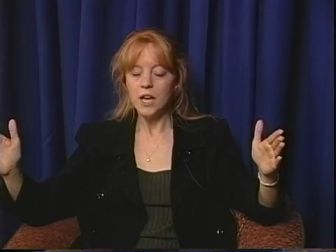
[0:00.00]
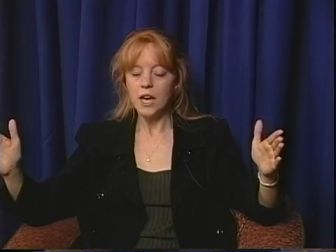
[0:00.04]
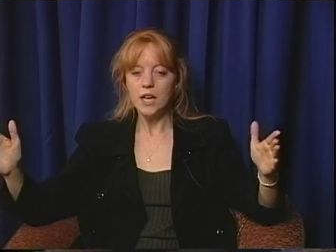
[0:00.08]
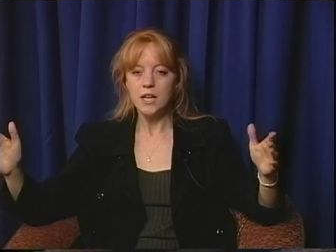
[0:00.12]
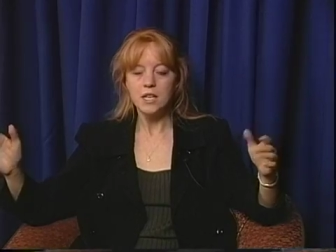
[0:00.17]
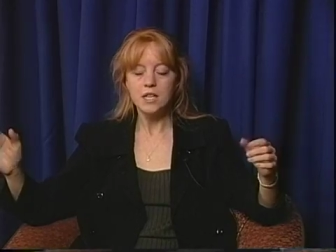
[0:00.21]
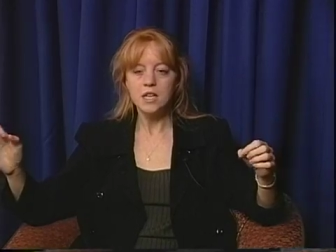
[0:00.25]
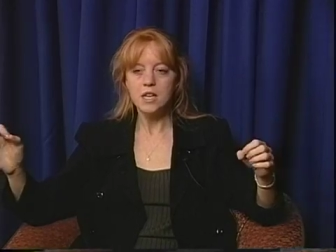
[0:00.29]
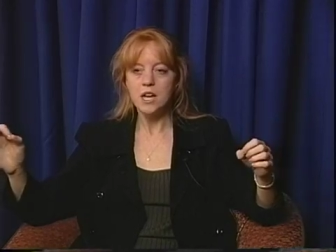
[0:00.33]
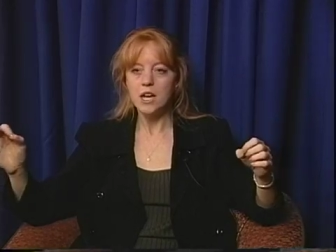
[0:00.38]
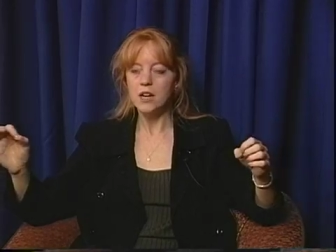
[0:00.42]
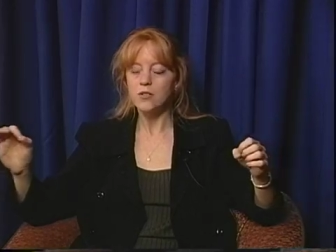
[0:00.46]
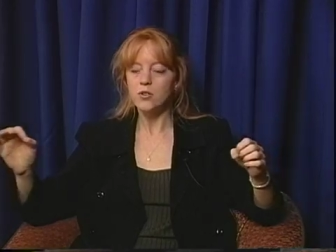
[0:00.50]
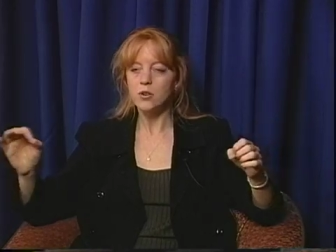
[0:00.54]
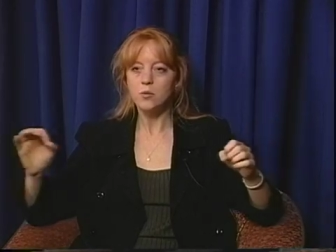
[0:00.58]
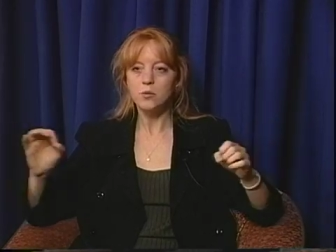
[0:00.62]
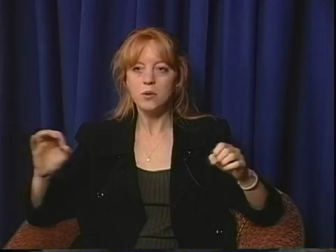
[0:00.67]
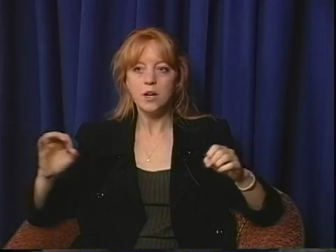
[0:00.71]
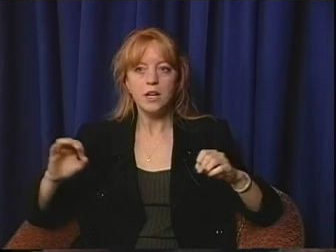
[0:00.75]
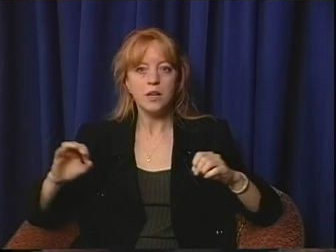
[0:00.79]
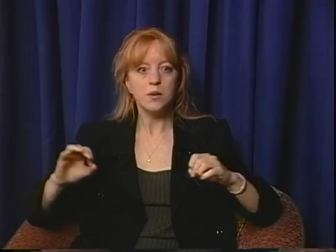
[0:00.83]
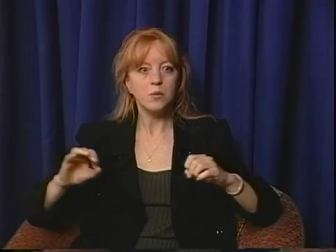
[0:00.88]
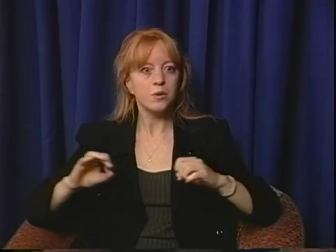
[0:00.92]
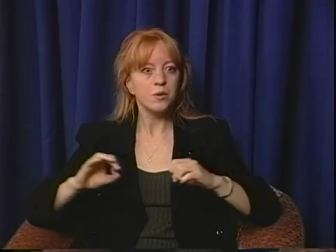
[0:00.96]
I never
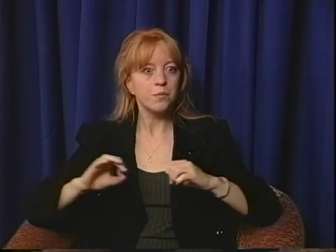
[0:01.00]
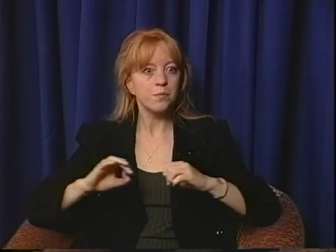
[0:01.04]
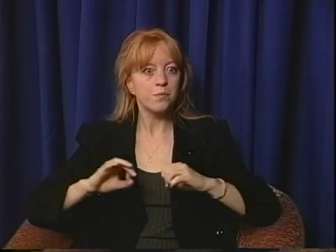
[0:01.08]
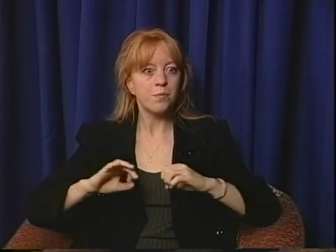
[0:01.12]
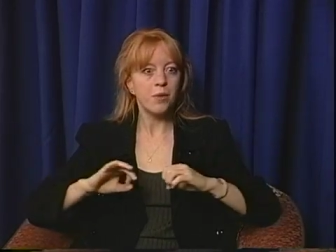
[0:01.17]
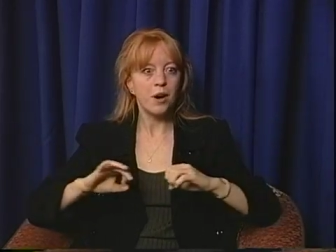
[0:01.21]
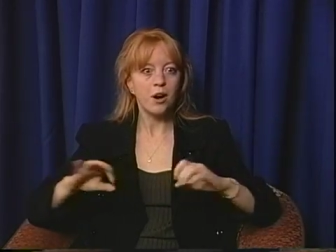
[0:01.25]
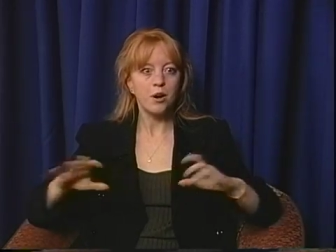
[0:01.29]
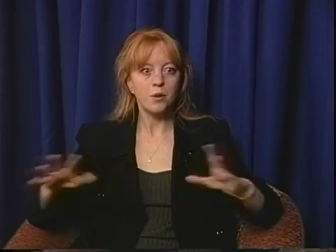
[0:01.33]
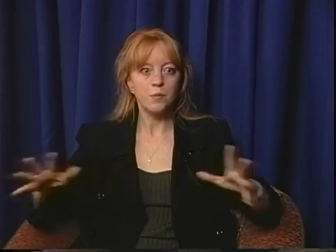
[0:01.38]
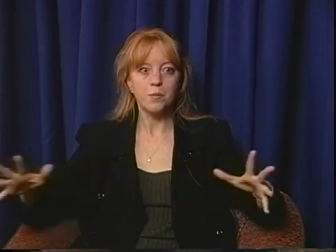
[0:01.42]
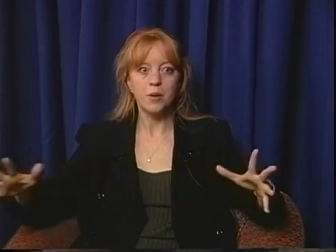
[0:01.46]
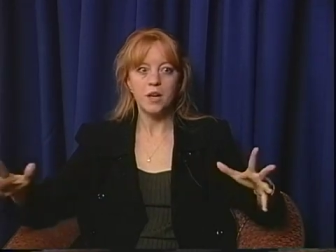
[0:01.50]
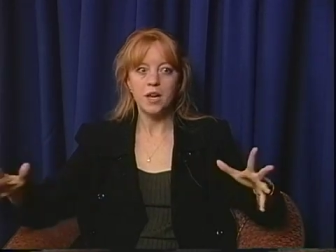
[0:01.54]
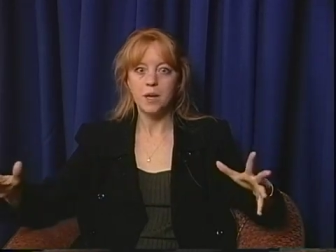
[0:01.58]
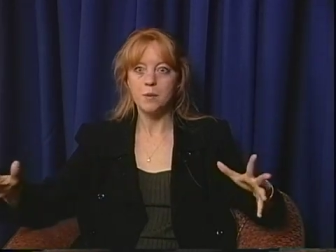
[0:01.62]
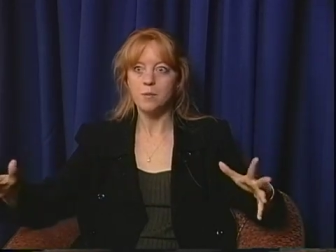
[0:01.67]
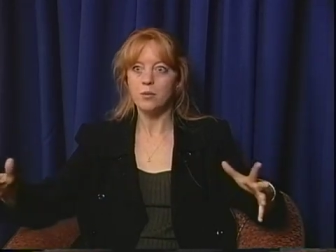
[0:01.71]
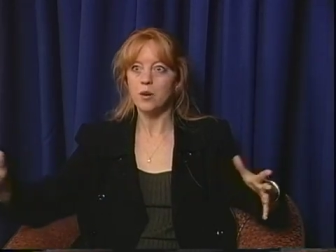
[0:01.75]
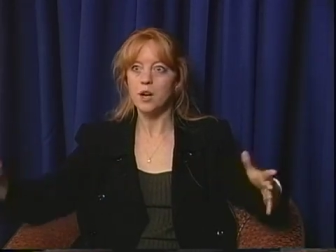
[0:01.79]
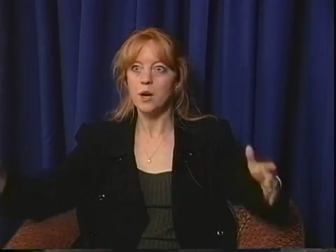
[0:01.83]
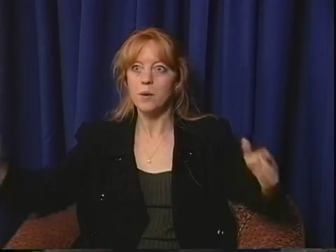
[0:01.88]
write with barred paper.